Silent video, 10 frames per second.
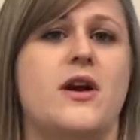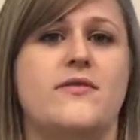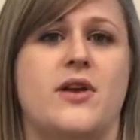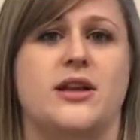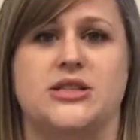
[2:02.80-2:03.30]

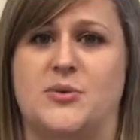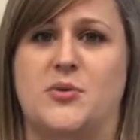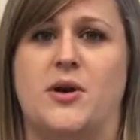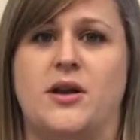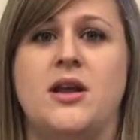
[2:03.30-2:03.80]

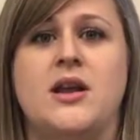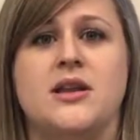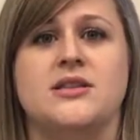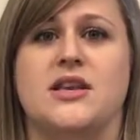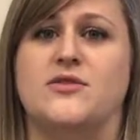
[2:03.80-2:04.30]
5911
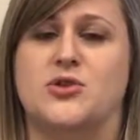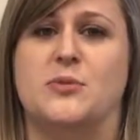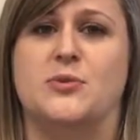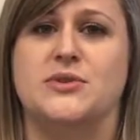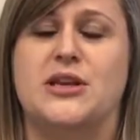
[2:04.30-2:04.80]

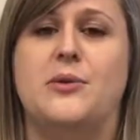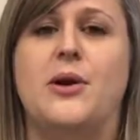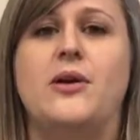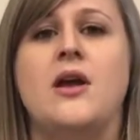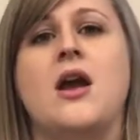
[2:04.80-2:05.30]

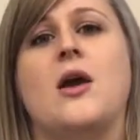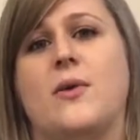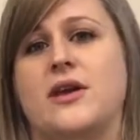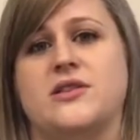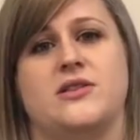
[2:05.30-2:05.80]
7000, and
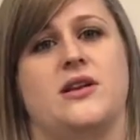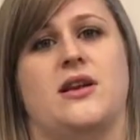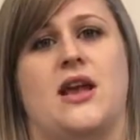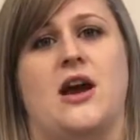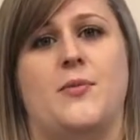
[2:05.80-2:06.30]
we can
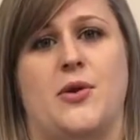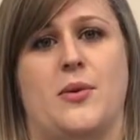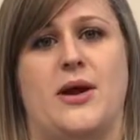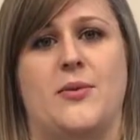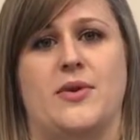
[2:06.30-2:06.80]
certainly help
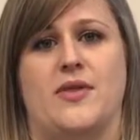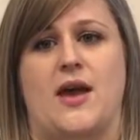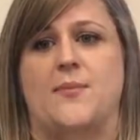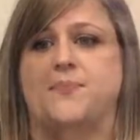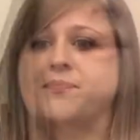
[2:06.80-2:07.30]
you out with
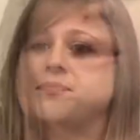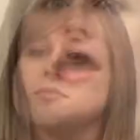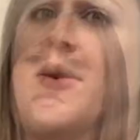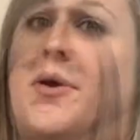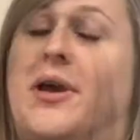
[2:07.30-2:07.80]
that.
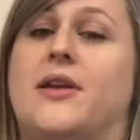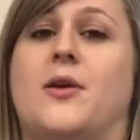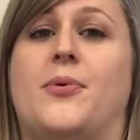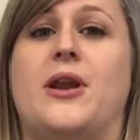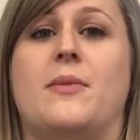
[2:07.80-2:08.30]
Now,
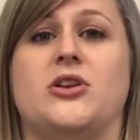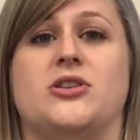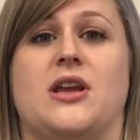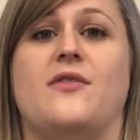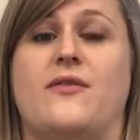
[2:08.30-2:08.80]
you pretty
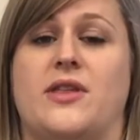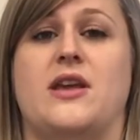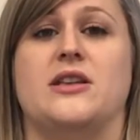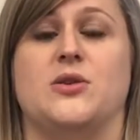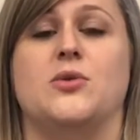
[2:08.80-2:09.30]
much, if
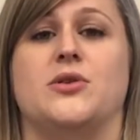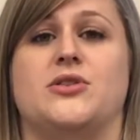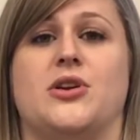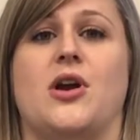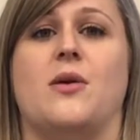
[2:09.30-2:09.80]
everything is all
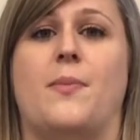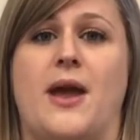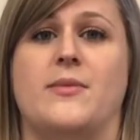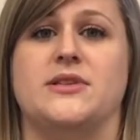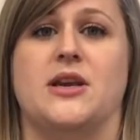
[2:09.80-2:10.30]
good to go,
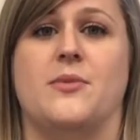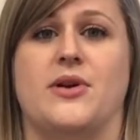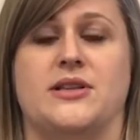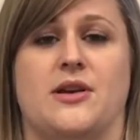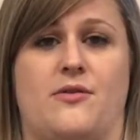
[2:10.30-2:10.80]
payment
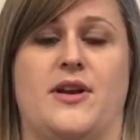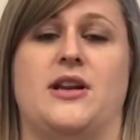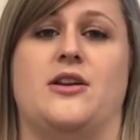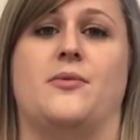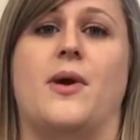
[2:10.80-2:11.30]
summaries are
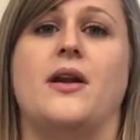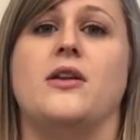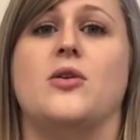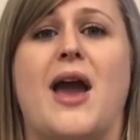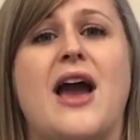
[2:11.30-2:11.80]
ready to
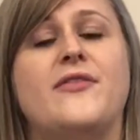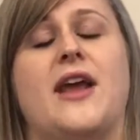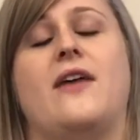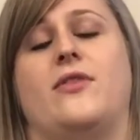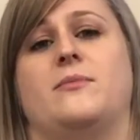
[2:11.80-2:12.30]
run. You have
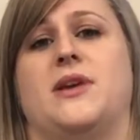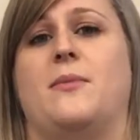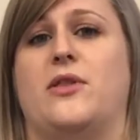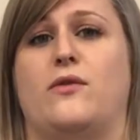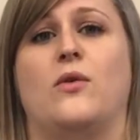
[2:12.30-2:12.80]
to have them
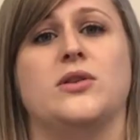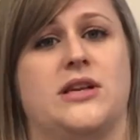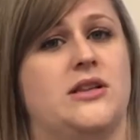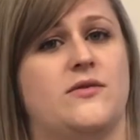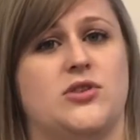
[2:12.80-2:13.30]
done by the
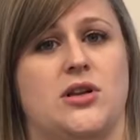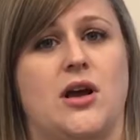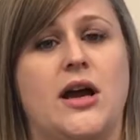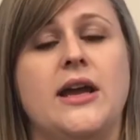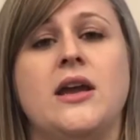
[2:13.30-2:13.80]
14th of
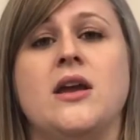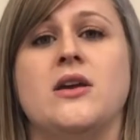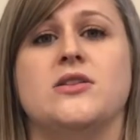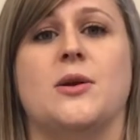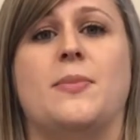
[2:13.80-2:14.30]
July.
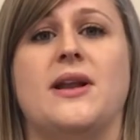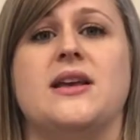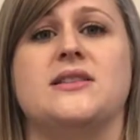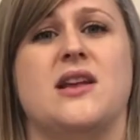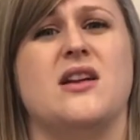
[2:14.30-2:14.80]
So
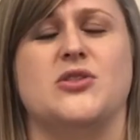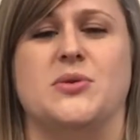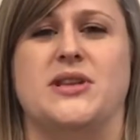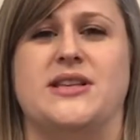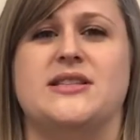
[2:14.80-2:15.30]
please start
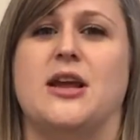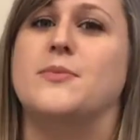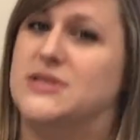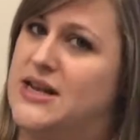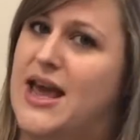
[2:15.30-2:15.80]
doing these
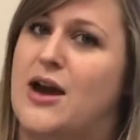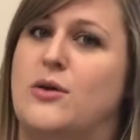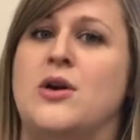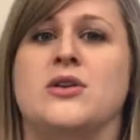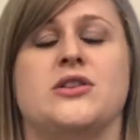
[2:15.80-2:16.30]
steps
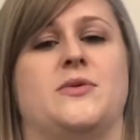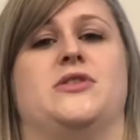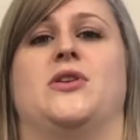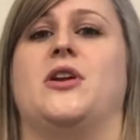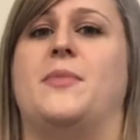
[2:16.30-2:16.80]
now, so
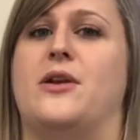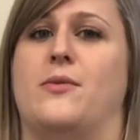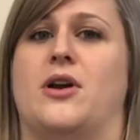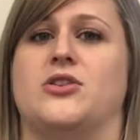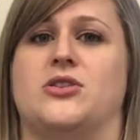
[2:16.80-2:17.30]
it's not a
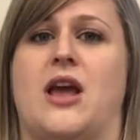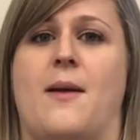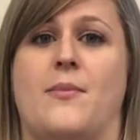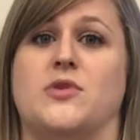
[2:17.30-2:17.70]
big rush